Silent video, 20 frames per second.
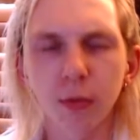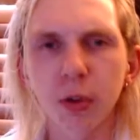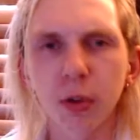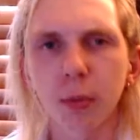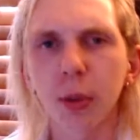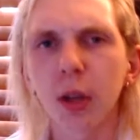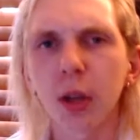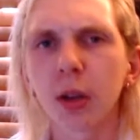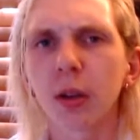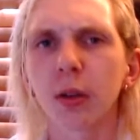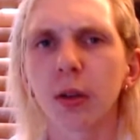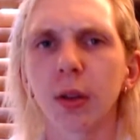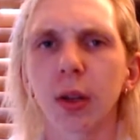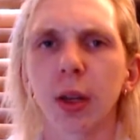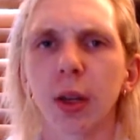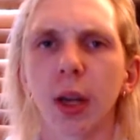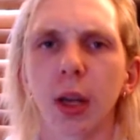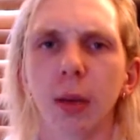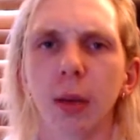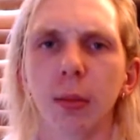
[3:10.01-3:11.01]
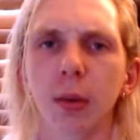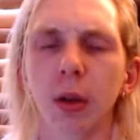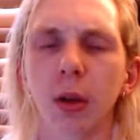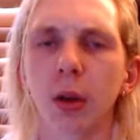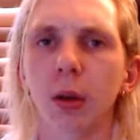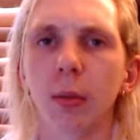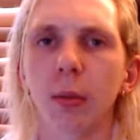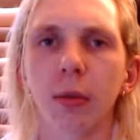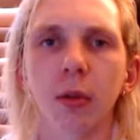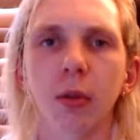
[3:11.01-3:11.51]
depending on the game,
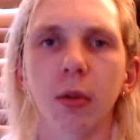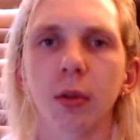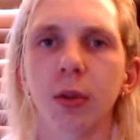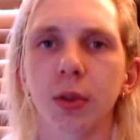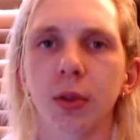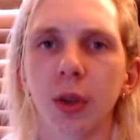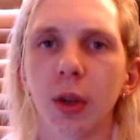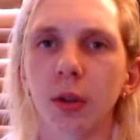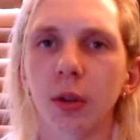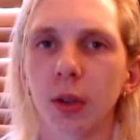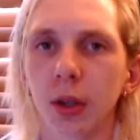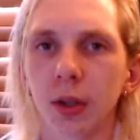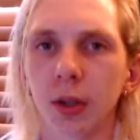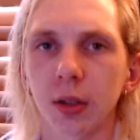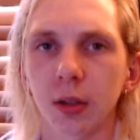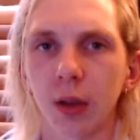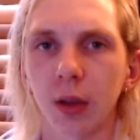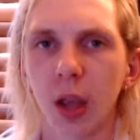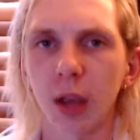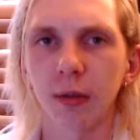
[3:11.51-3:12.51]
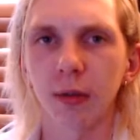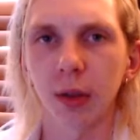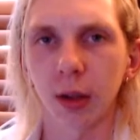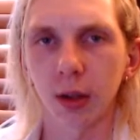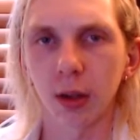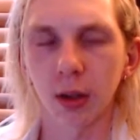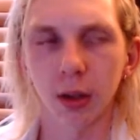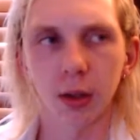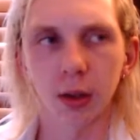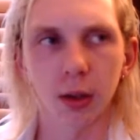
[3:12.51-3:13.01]
of course, Zelda is a heavy